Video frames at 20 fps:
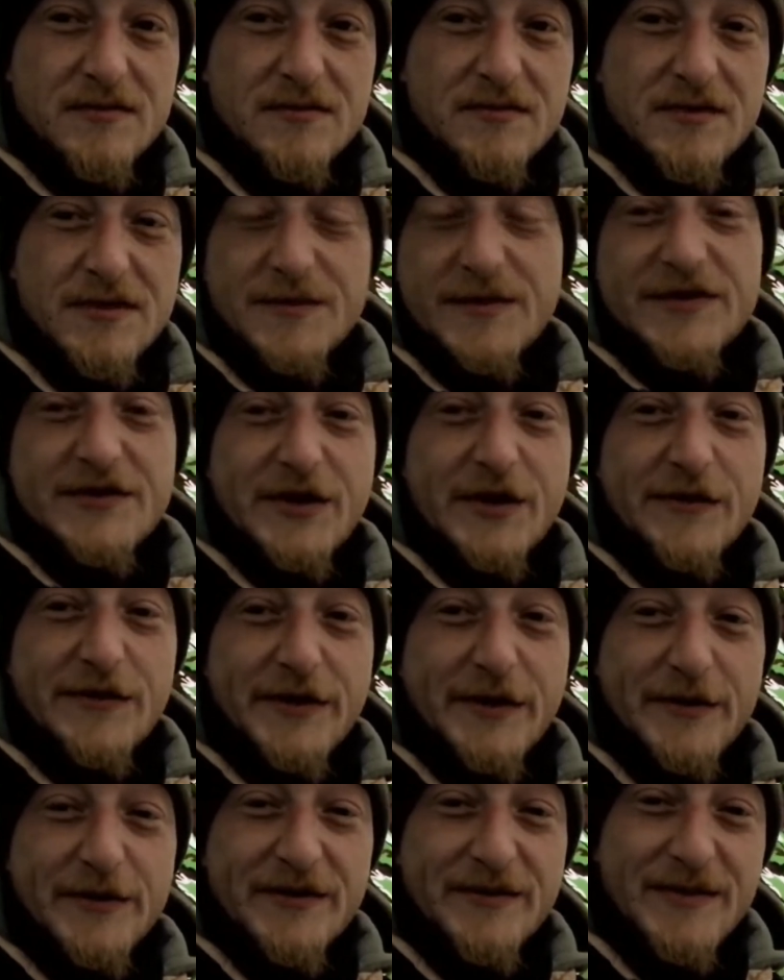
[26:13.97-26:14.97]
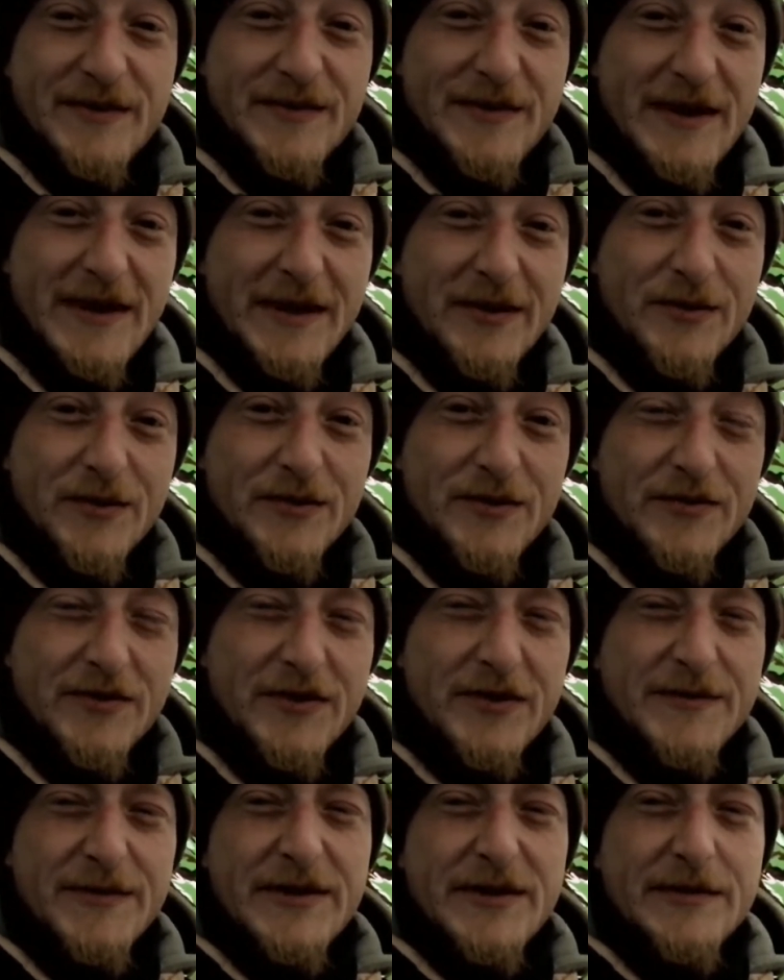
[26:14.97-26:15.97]
Like, my stove goes in my bag all the
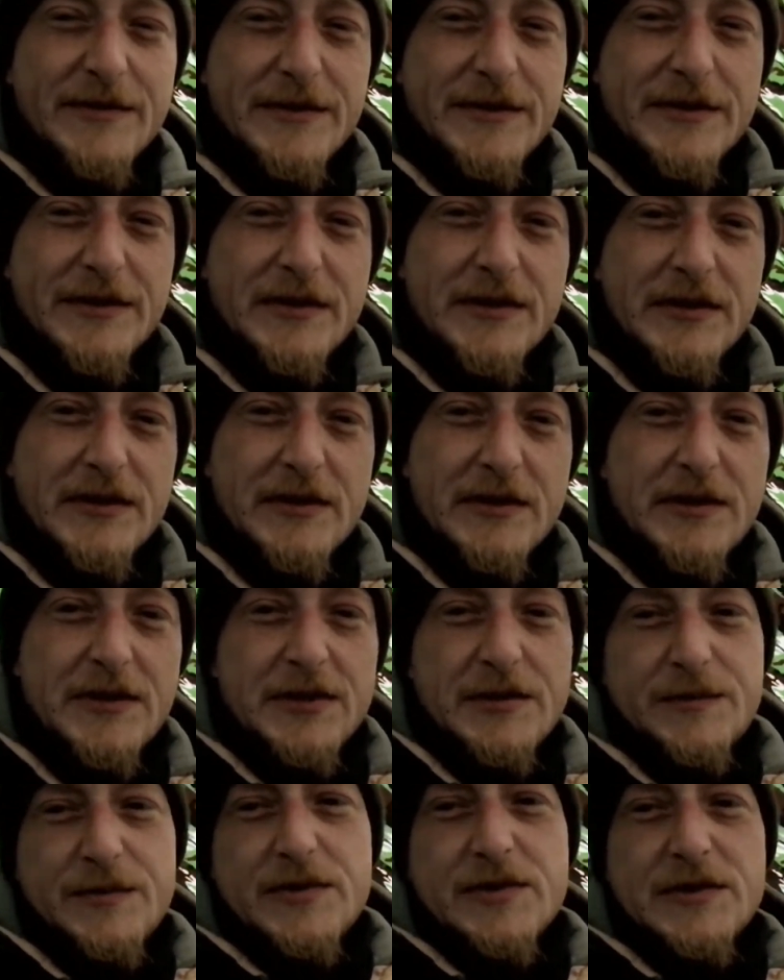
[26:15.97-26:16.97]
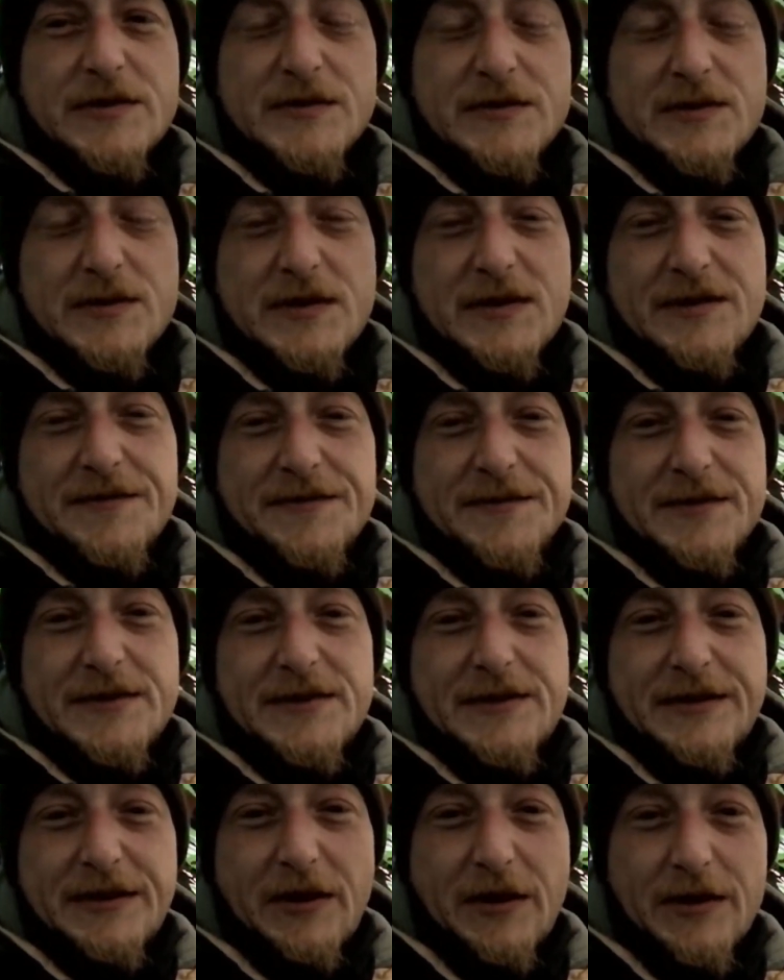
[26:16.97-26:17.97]
time anyway, because not every
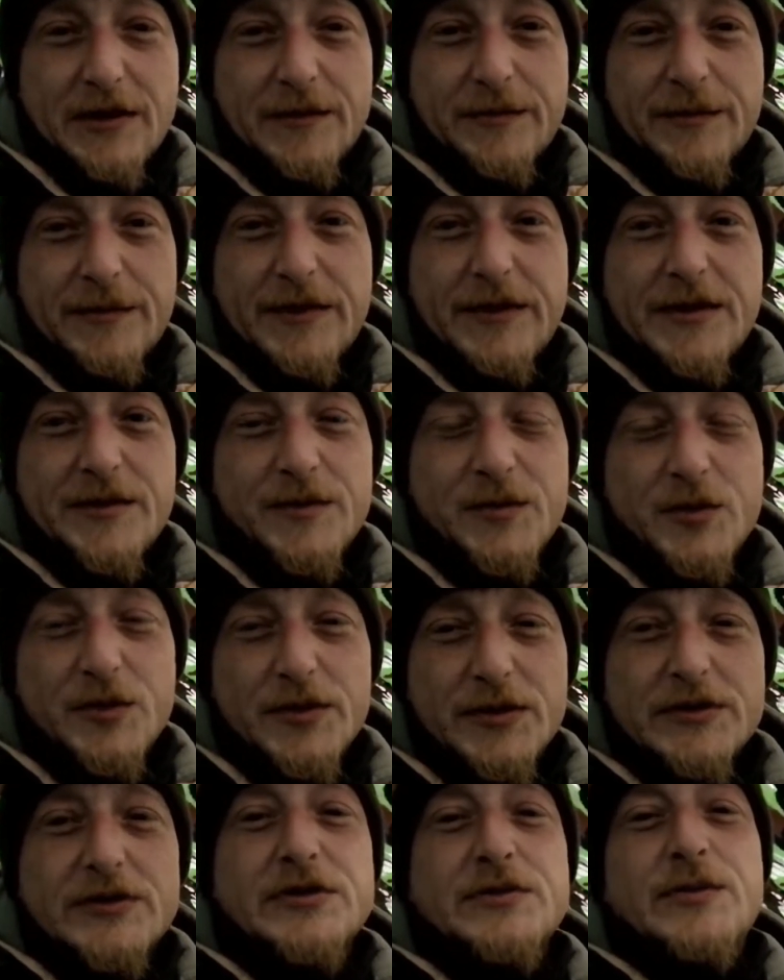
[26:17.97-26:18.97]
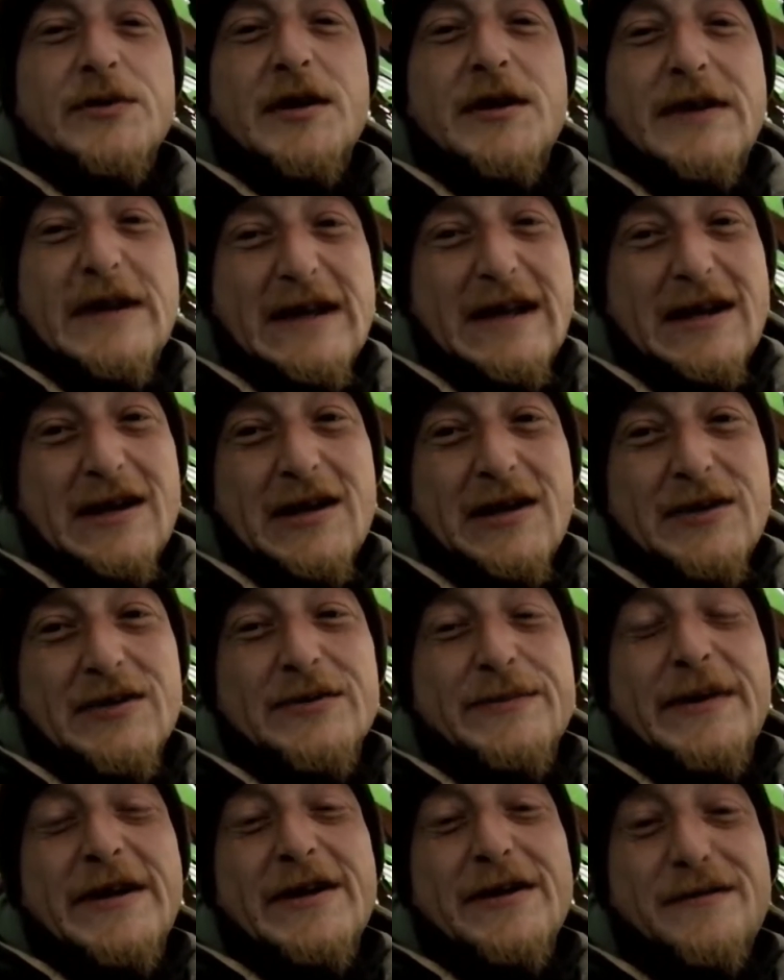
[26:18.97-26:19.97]
time in the mornings you want to have to get out
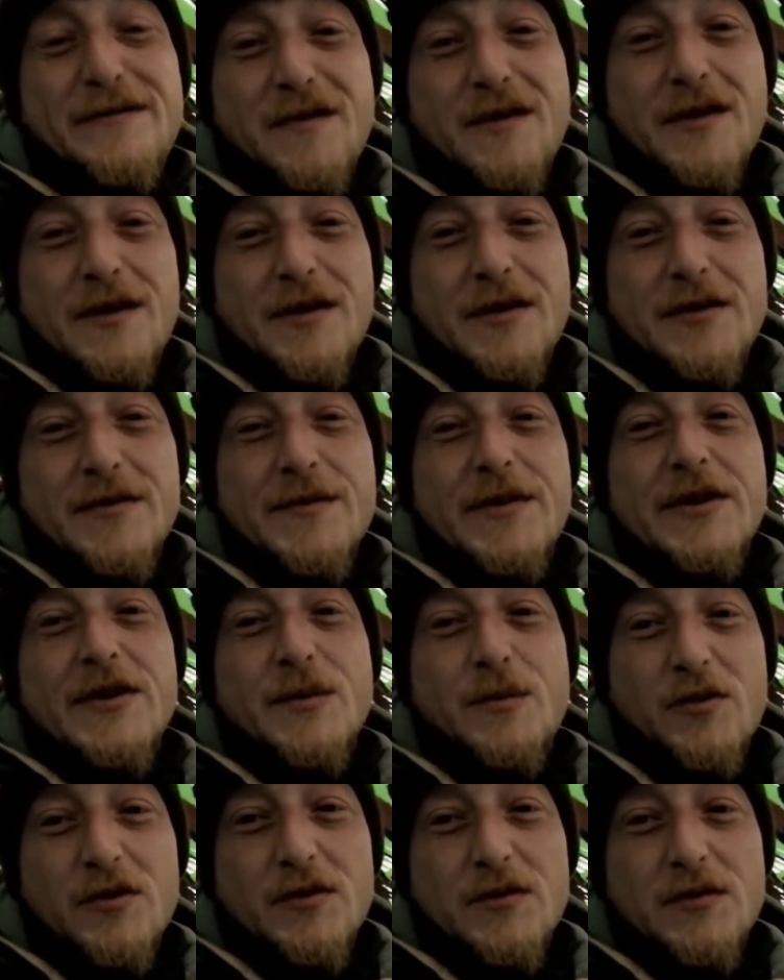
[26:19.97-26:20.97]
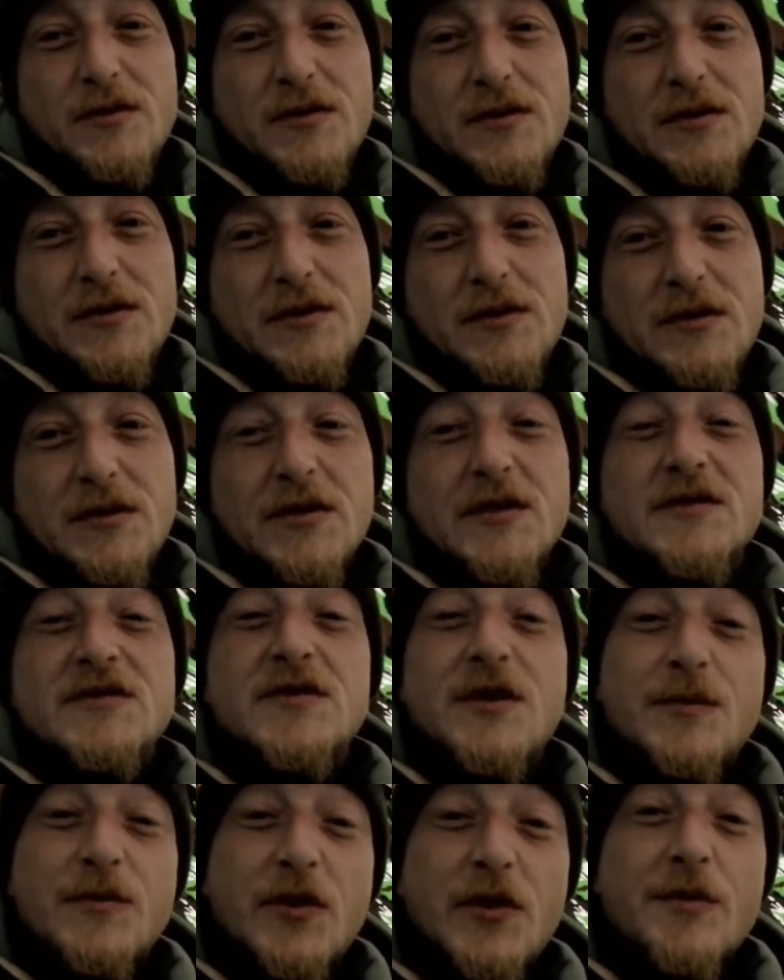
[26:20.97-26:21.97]
to make a fire, to make a brew, because
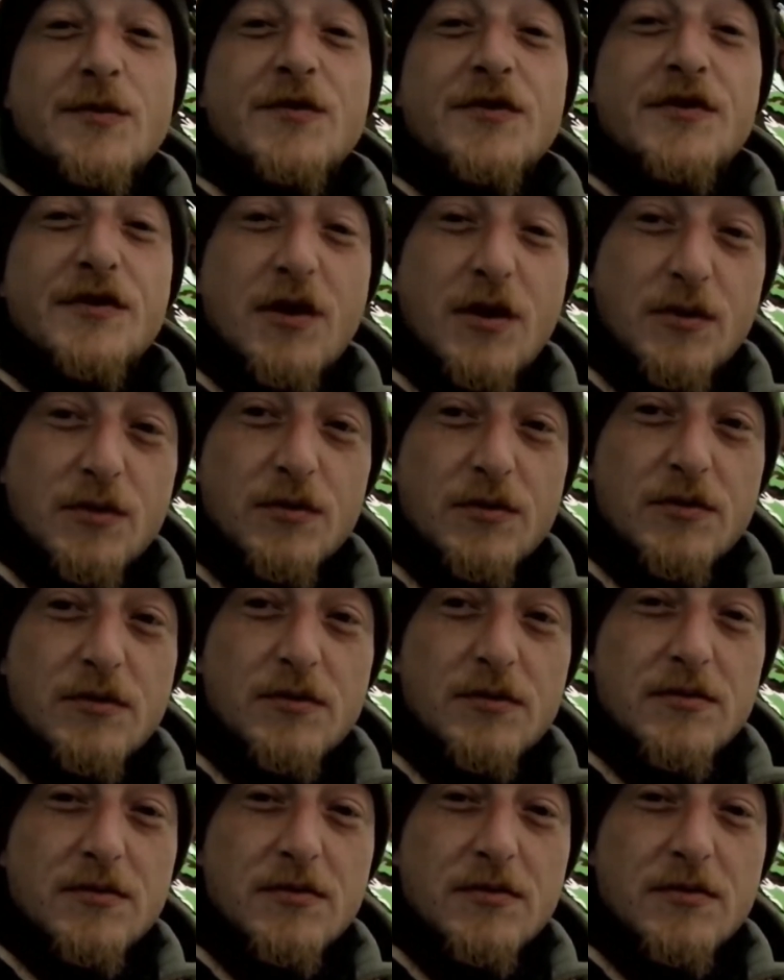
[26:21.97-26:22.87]
sometimes it's cold,